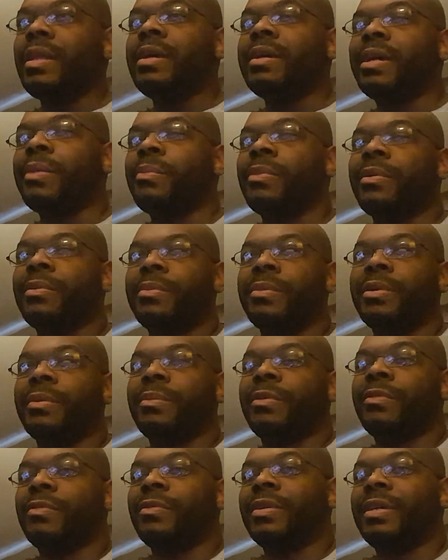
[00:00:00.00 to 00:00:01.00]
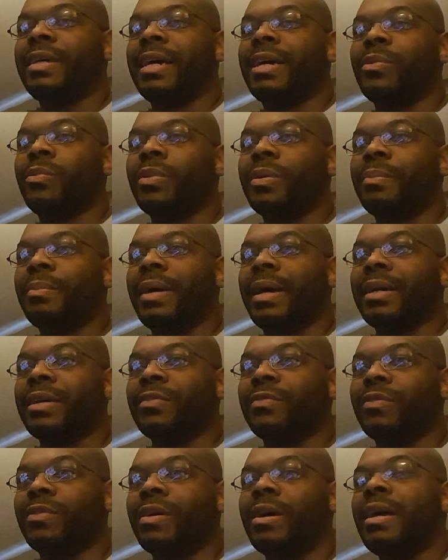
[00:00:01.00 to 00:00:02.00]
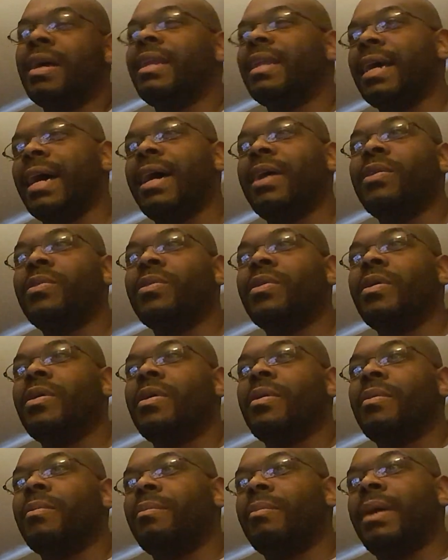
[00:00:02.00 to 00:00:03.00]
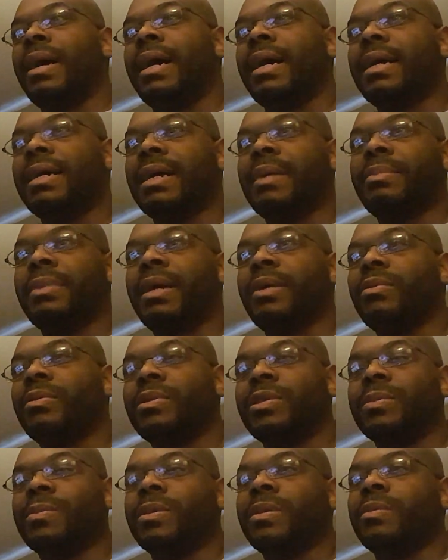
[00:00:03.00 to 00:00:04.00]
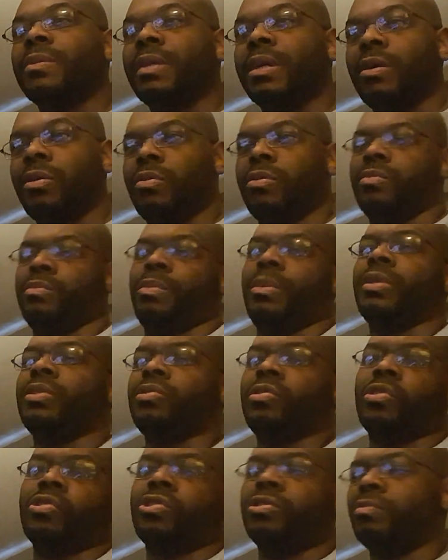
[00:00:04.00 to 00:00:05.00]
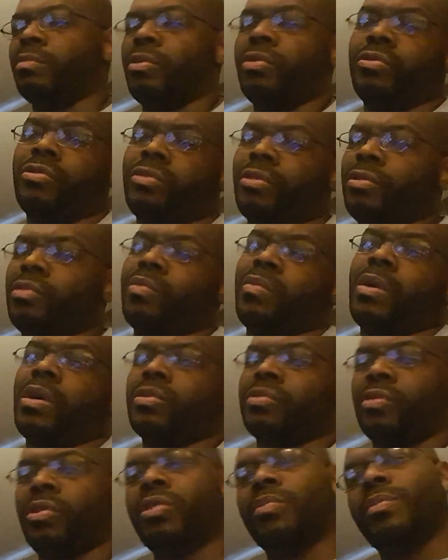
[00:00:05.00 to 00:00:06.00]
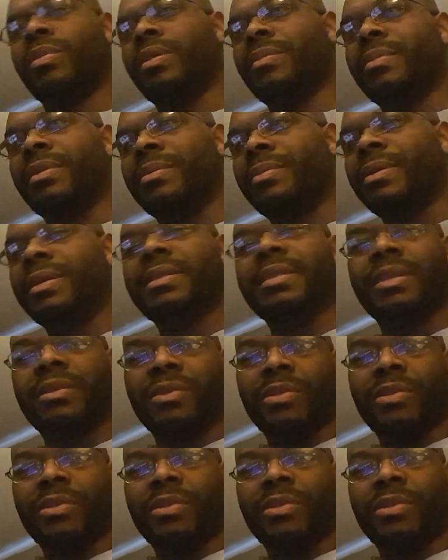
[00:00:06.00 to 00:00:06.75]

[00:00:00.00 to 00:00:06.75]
I remember me and my, we kind of went back and forth. Like, I don't mind. I'm not one of the people like, oh, PlayStation's better than Xbox, or Xbox better than PlayStation,